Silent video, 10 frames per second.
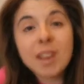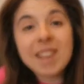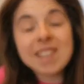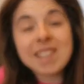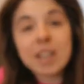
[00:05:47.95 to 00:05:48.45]

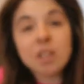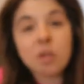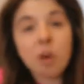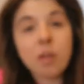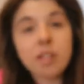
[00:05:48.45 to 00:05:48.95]

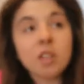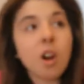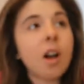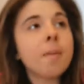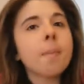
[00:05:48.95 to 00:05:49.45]
86-year-old at the
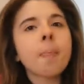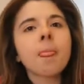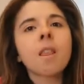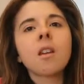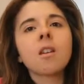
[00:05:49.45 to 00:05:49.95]
time,
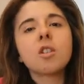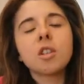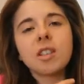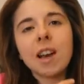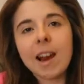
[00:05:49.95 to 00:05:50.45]

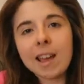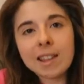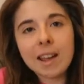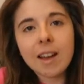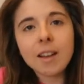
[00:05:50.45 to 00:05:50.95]
just to lay
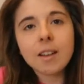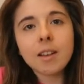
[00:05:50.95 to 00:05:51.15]
there.